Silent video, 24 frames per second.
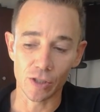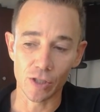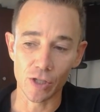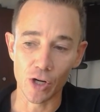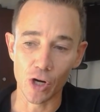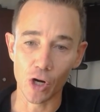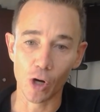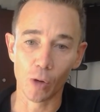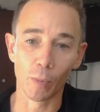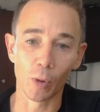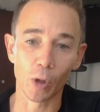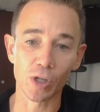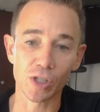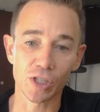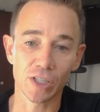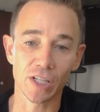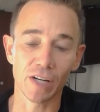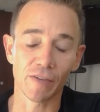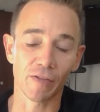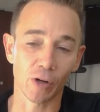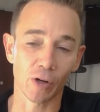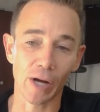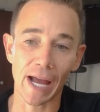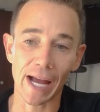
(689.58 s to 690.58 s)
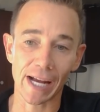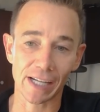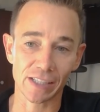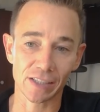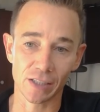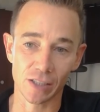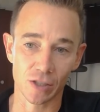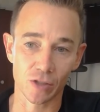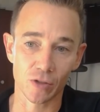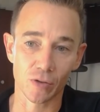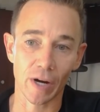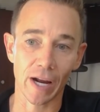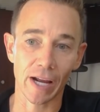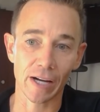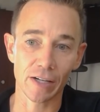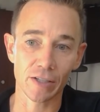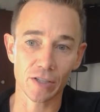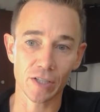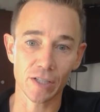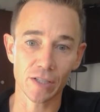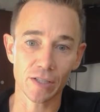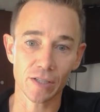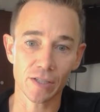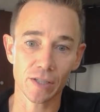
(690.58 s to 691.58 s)
numerous different exit
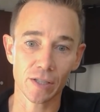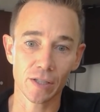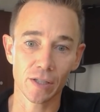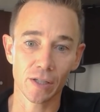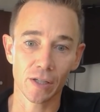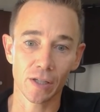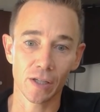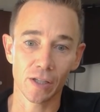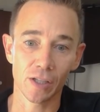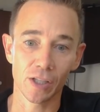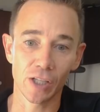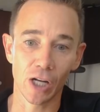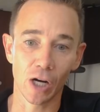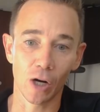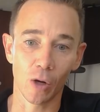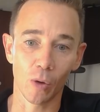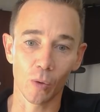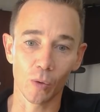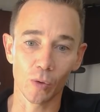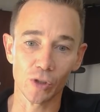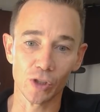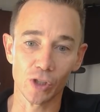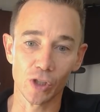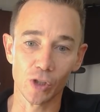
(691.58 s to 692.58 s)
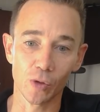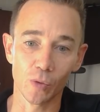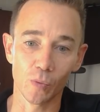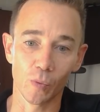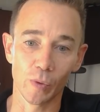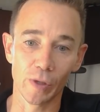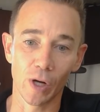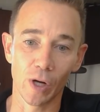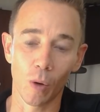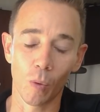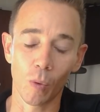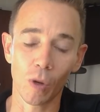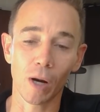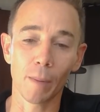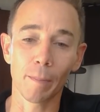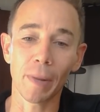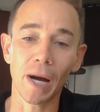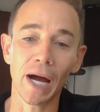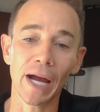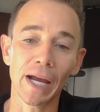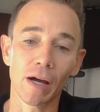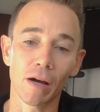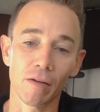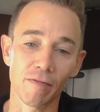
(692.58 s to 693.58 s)
strategies. You know, you, we don't want to
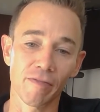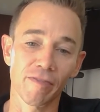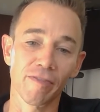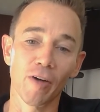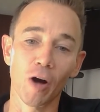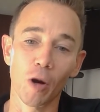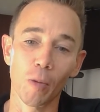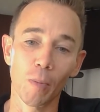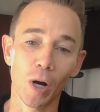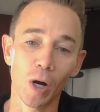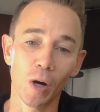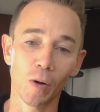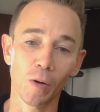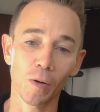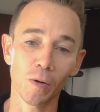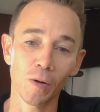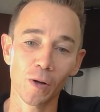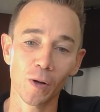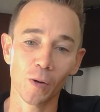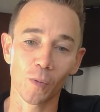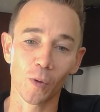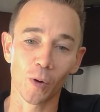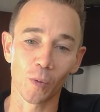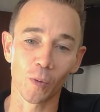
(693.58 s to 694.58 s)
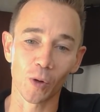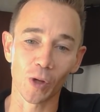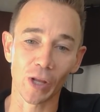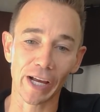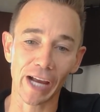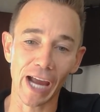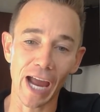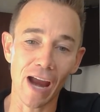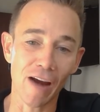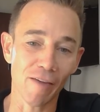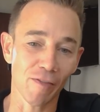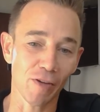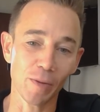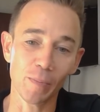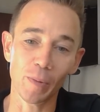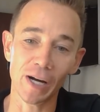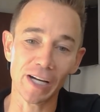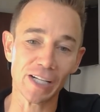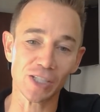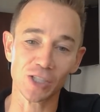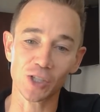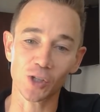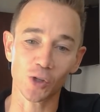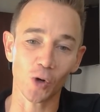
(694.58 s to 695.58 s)
buy on FOMO where we're like
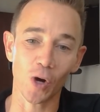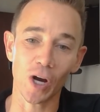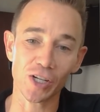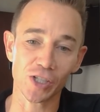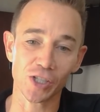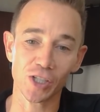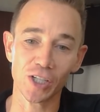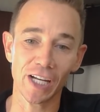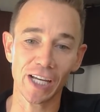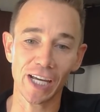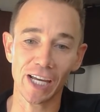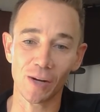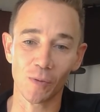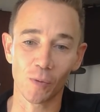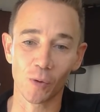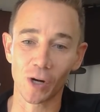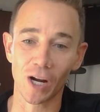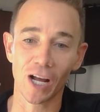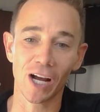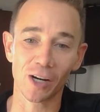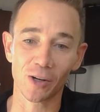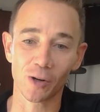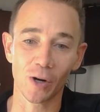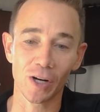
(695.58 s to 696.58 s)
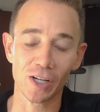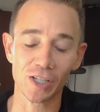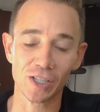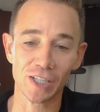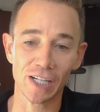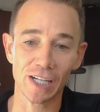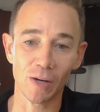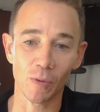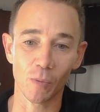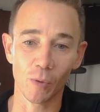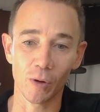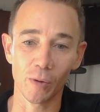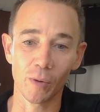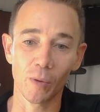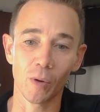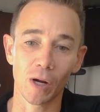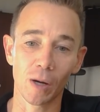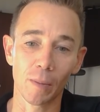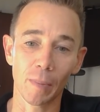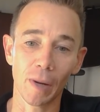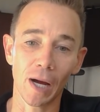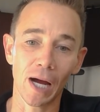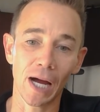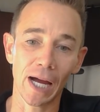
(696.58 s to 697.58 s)
everybody's crushing it and we're not crushing it. We
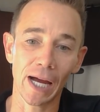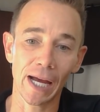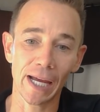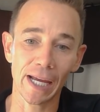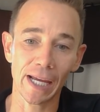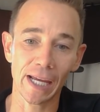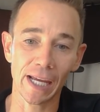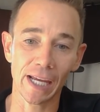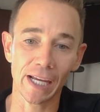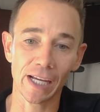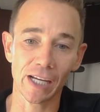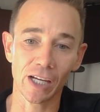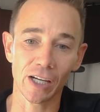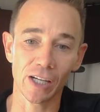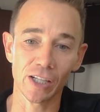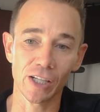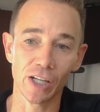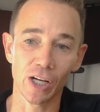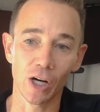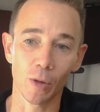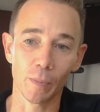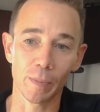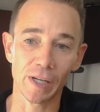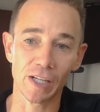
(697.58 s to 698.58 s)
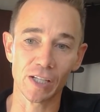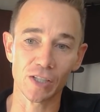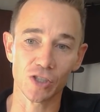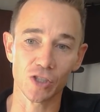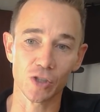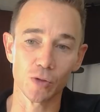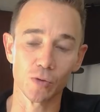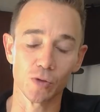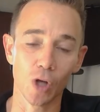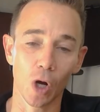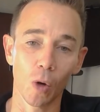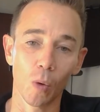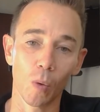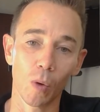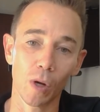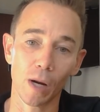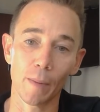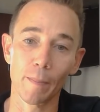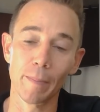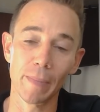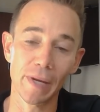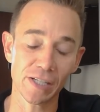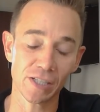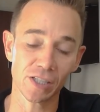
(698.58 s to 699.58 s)
want to buy and you know because you don't want
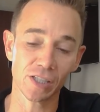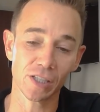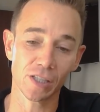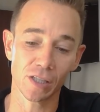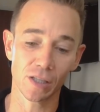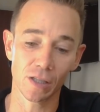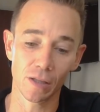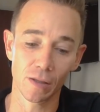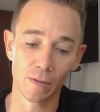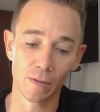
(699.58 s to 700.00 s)
to miss